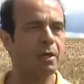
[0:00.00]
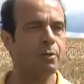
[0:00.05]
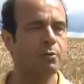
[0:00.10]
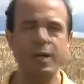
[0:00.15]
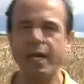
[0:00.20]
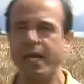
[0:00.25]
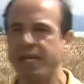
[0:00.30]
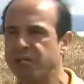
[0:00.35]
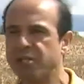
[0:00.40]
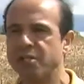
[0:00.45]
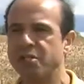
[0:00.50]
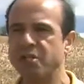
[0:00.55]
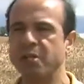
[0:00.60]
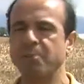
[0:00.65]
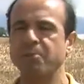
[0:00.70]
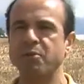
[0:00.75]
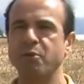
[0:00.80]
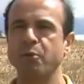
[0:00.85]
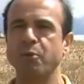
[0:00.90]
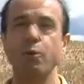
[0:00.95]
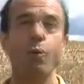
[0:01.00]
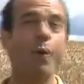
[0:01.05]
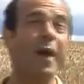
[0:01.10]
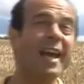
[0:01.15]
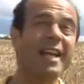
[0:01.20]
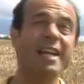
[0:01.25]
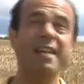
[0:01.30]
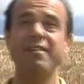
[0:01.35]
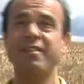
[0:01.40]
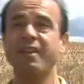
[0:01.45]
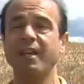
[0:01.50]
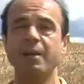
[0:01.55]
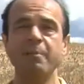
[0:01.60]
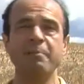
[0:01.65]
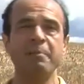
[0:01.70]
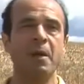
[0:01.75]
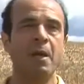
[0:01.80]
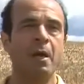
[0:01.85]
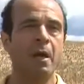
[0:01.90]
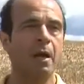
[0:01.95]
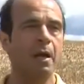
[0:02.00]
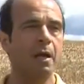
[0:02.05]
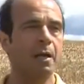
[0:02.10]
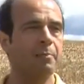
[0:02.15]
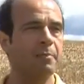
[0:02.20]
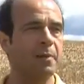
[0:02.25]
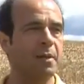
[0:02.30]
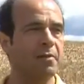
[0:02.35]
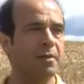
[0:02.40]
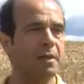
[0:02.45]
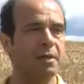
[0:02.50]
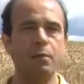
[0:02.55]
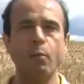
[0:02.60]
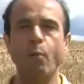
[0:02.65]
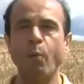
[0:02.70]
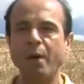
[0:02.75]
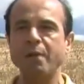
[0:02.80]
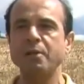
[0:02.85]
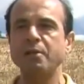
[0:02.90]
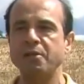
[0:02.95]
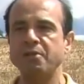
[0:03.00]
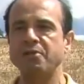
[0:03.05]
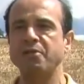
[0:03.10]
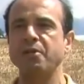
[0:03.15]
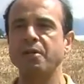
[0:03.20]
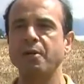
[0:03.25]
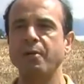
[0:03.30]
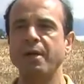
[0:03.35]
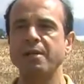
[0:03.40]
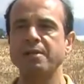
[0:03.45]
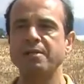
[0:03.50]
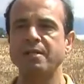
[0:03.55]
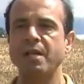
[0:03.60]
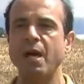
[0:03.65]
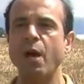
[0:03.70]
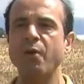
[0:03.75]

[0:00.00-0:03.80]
relationship to it or anything that one could turn around and say,